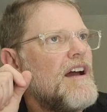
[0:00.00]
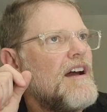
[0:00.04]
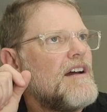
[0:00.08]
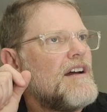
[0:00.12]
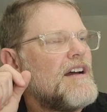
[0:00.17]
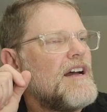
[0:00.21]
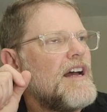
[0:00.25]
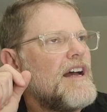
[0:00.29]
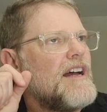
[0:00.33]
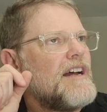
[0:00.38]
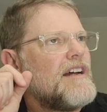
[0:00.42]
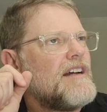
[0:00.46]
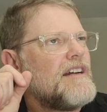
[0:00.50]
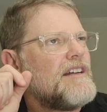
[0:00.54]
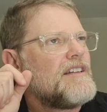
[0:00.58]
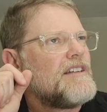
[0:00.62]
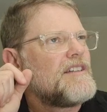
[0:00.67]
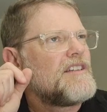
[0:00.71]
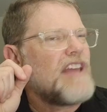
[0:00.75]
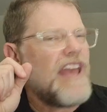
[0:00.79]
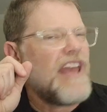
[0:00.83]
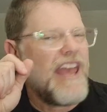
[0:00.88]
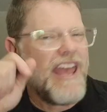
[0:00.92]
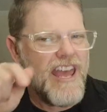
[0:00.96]

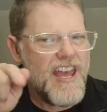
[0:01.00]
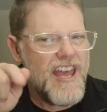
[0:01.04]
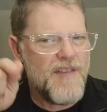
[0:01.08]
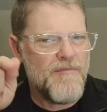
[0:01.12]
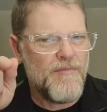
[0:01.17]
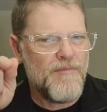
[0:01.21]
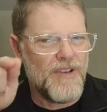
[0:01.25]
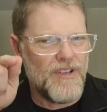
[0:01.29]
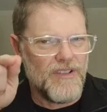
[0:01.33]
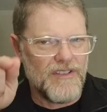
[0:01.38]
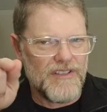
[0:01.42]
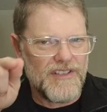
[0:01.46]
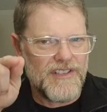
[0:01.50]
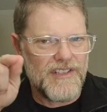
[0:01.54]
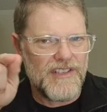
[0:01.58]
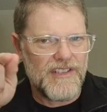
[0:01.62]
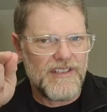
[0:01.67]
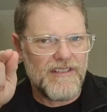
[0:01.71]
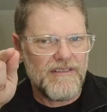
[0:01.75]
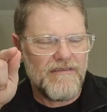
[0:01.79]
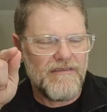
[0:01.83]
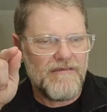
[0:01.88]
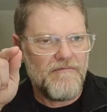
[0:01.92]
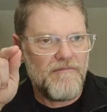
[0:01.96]

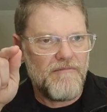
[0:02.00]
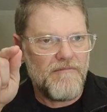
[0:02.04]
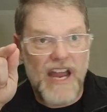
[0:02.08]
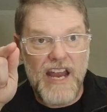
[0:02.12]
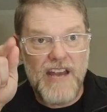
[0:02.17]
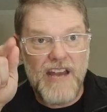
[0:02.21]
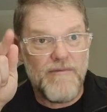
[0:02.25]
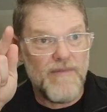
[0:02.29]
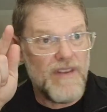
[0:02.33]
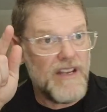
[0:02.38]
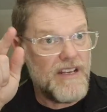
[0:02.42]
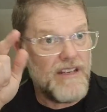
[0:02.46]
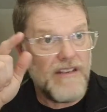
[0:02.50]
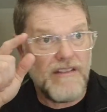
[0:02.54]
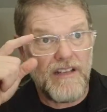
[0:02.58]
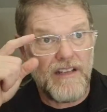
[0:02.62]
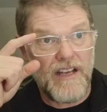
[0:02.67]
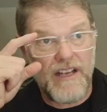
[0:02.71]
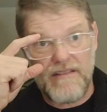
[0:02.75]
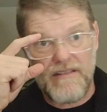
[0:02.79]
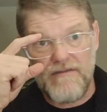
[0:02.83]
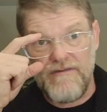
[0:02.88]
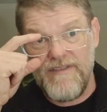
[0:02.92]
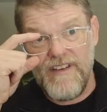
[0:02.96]
Campbell's paid me
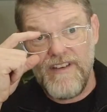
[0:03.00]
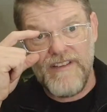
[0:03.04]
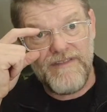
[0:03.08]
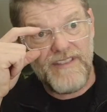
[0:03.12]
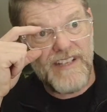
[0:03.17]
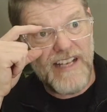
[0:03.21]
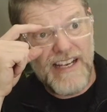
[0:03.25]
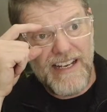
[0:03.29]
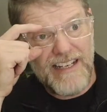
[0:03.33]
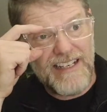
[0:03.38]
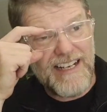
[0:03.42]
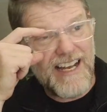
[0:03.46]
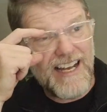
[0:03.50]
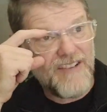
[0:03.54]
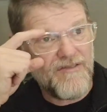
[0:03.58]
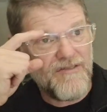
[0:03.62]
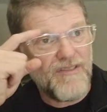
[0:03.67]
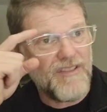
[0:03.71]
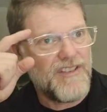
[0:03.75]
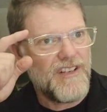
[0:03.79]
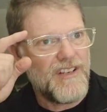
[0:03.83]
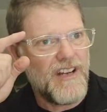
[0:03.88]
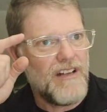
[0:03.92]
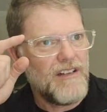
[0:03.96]
like
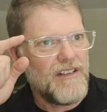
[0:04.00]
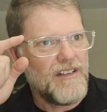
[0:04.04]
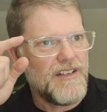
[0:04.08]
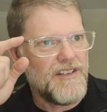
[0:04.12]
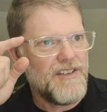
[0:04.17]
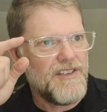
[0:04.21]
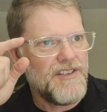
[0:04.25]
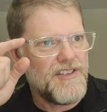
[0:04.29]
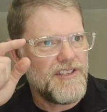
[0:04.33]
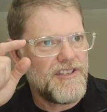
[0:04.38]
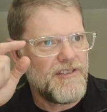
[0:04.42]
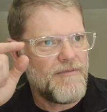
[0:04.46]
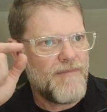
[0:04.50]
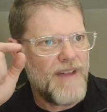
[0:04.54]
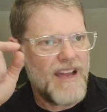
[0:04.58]
$1,500 to